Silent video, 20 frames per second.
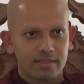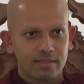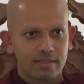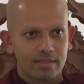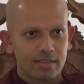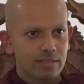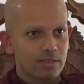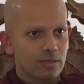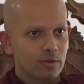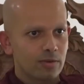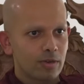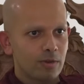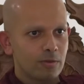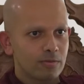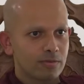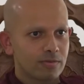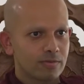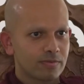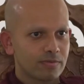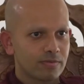Yes or
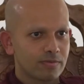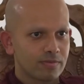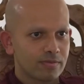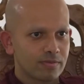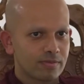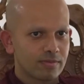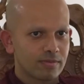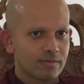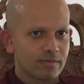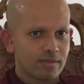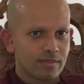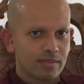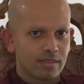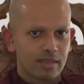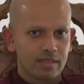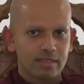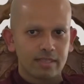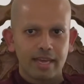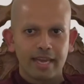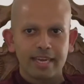no?
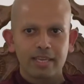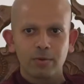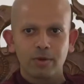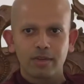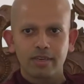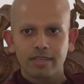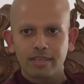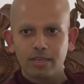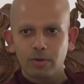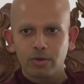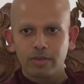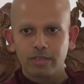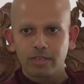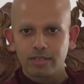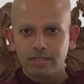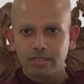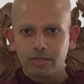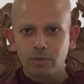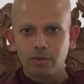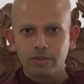Is there anyone here who only
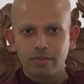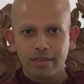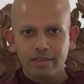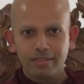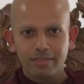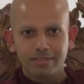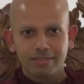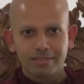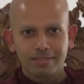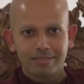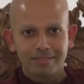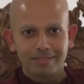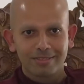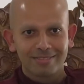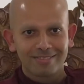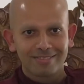does good things?